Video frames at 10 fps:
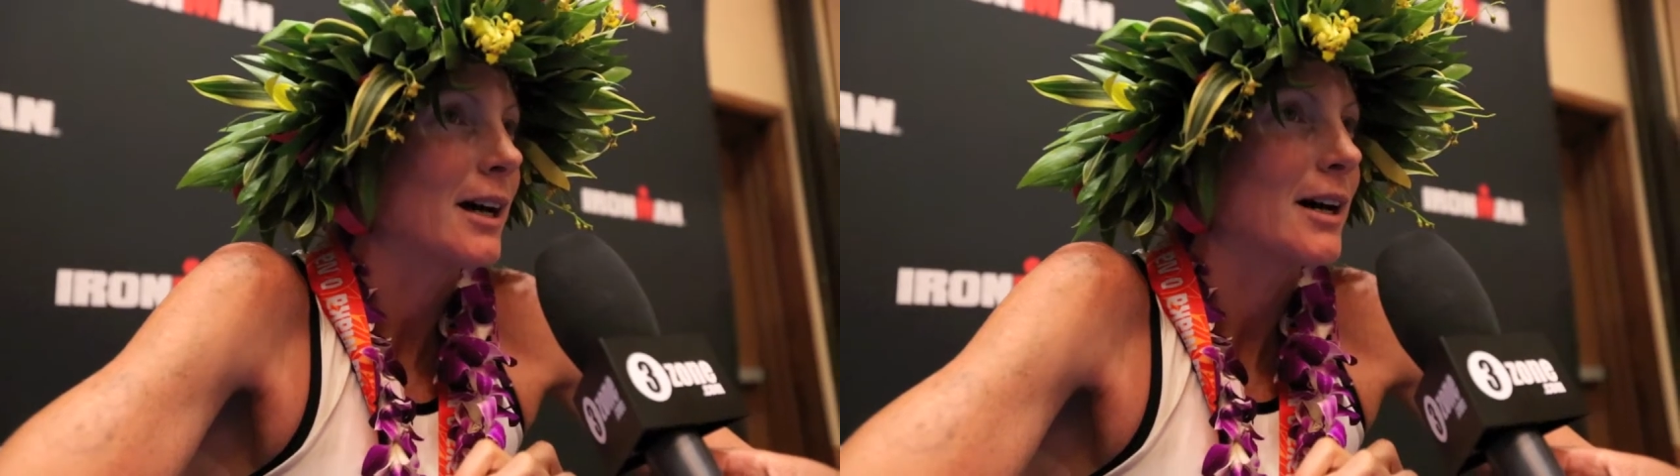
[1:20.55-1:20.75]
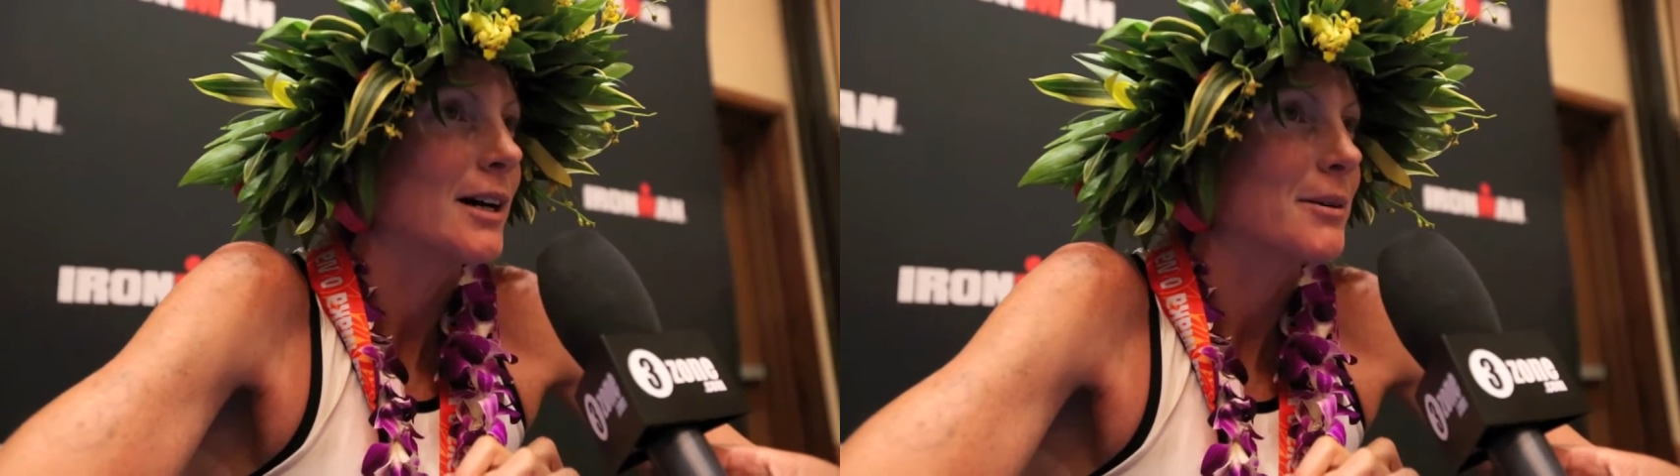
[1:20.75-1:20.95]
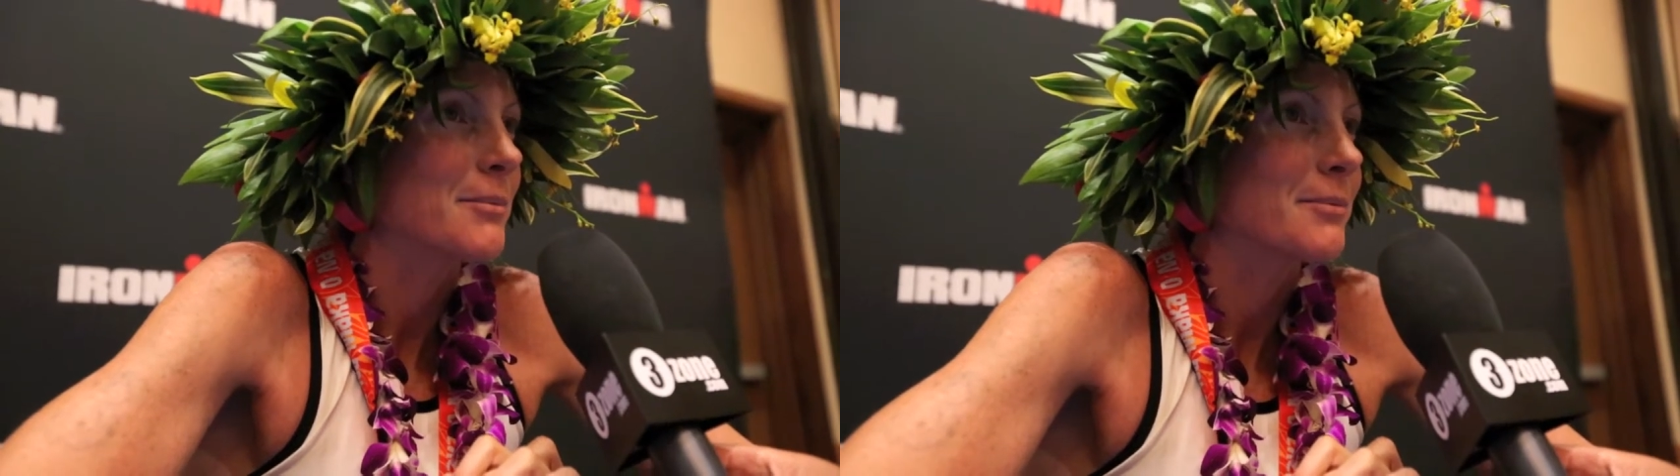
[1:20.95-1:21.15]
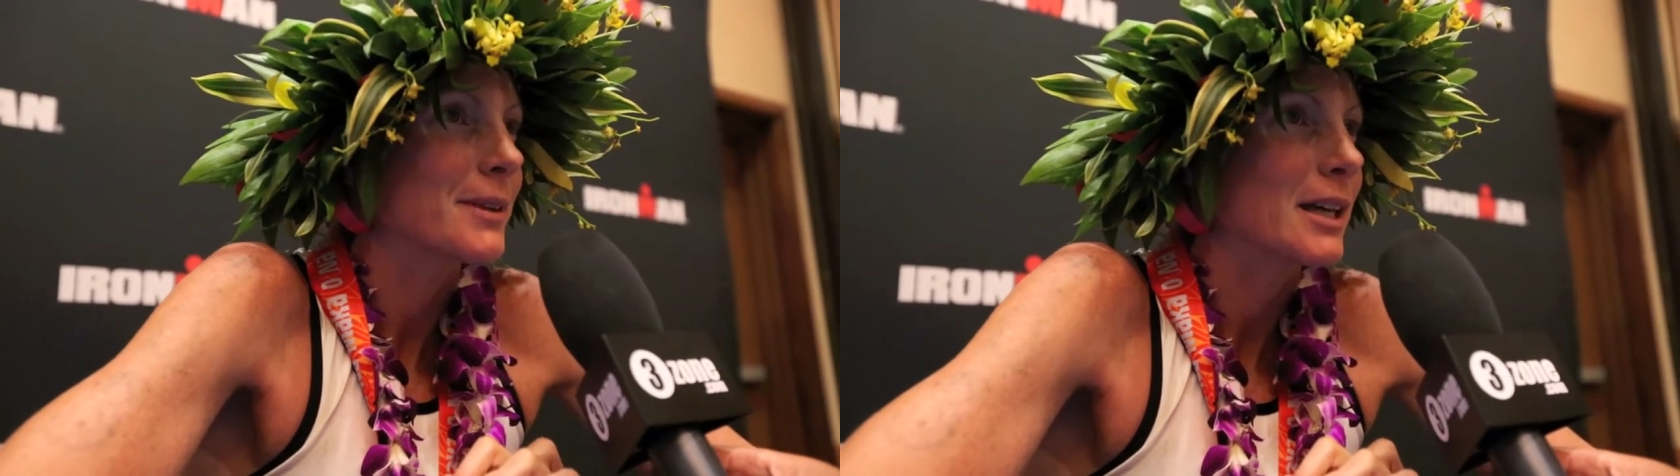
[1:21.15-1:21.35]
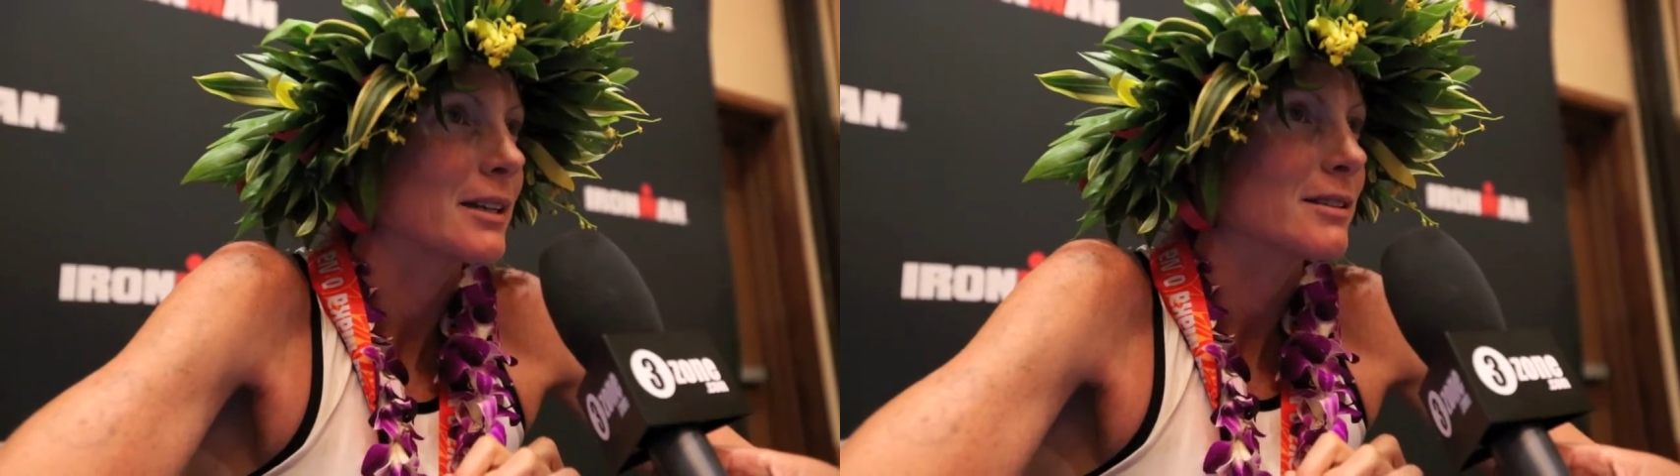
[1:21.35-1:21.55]

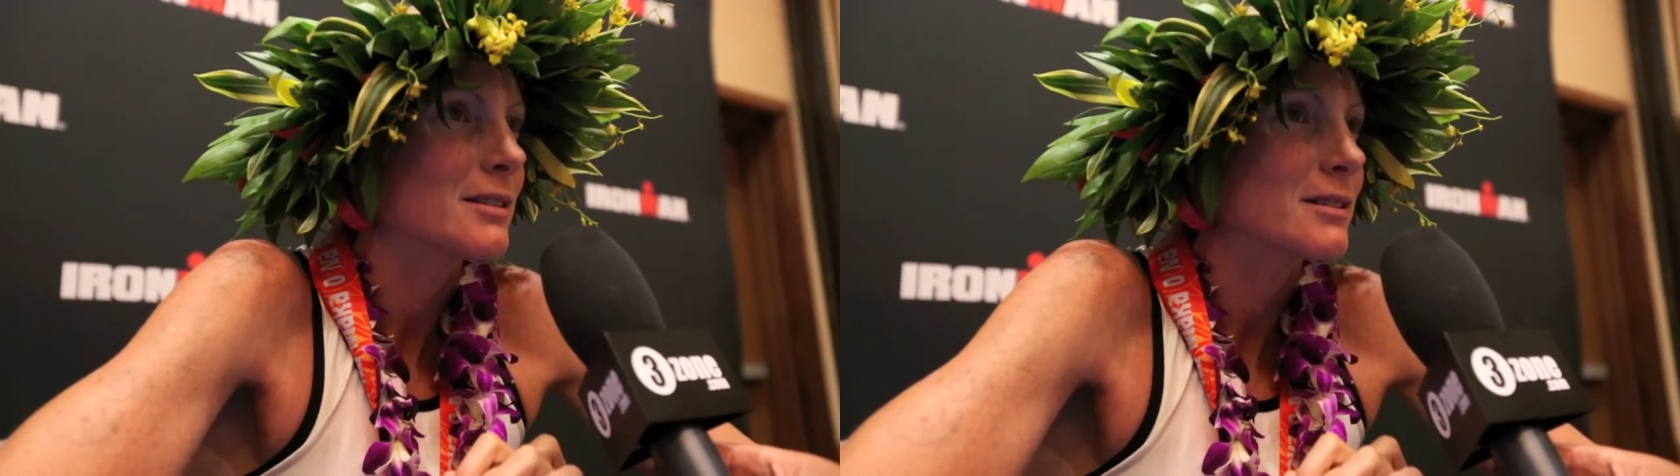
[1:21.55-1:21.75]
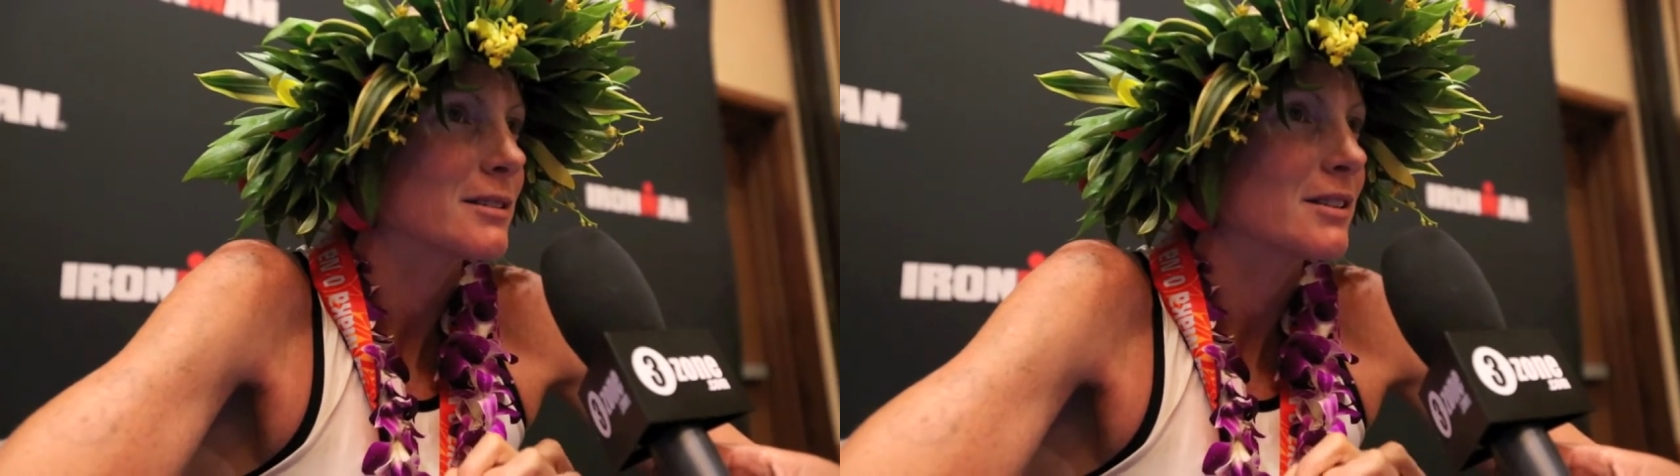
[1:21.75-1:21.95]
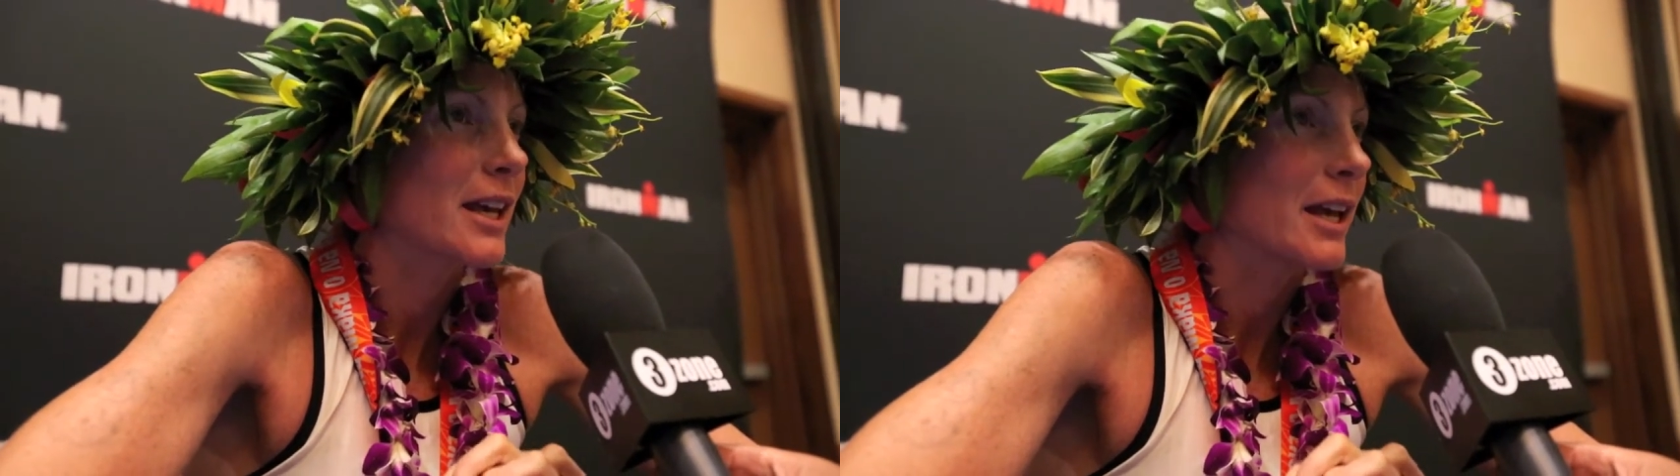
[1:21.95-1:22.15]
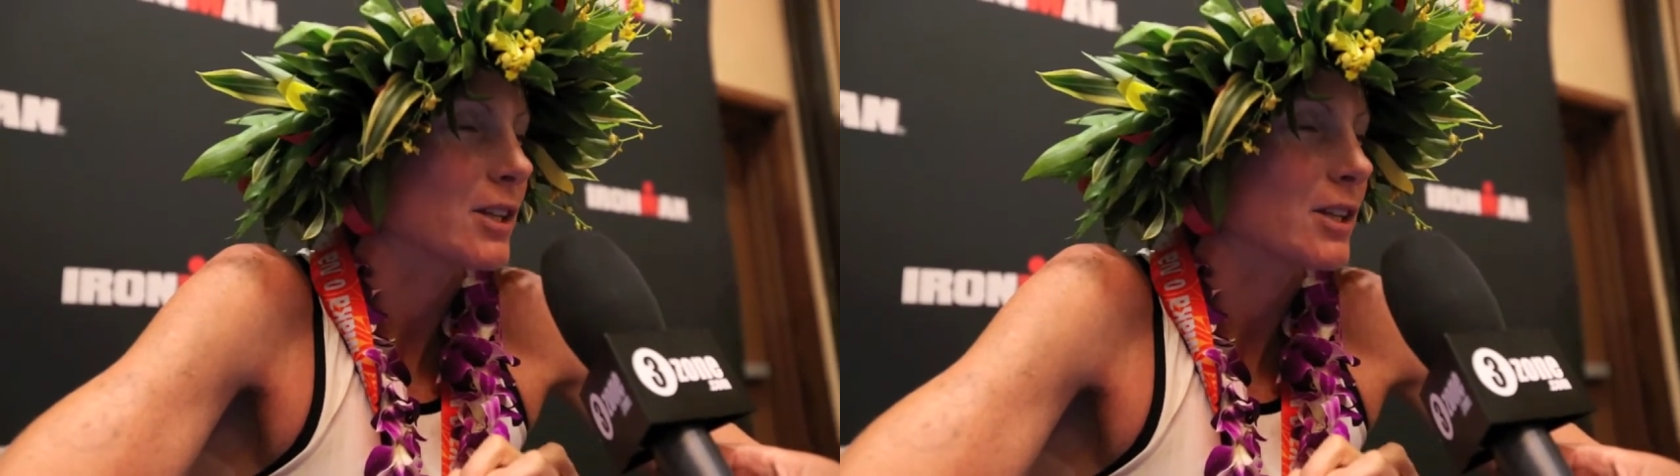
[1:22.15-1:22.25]
and the